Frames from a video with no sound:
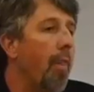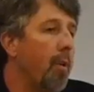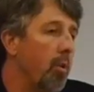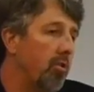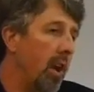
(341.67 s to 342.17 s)

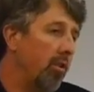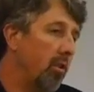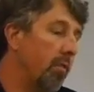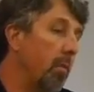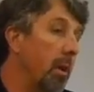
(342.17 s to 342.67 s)

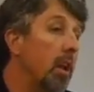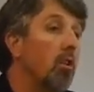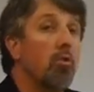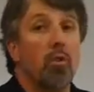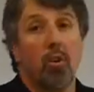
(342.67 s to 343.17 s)
authorization for me to
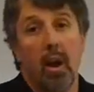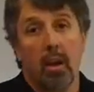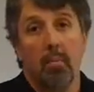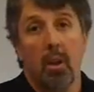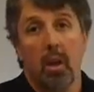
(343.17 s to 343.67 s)
use the
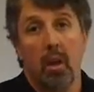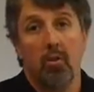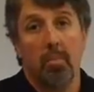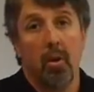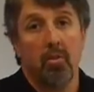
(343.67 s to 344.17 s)
correct
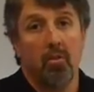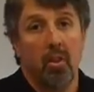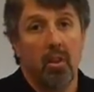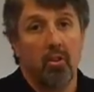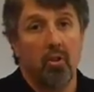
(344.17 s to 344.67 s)
communication parsing
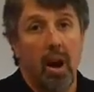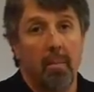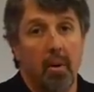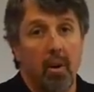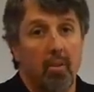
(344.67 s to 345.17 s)
syntax
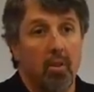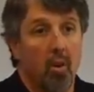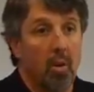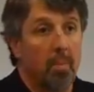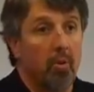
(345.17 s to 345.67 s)
grammar as the
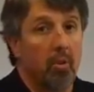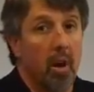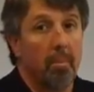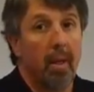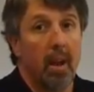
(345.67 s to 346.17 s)
only person
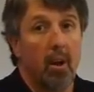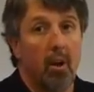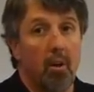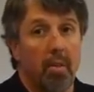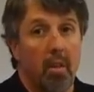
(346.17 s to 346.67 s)
on planet
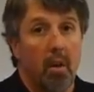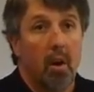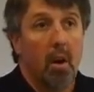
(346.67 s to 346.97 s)
Earth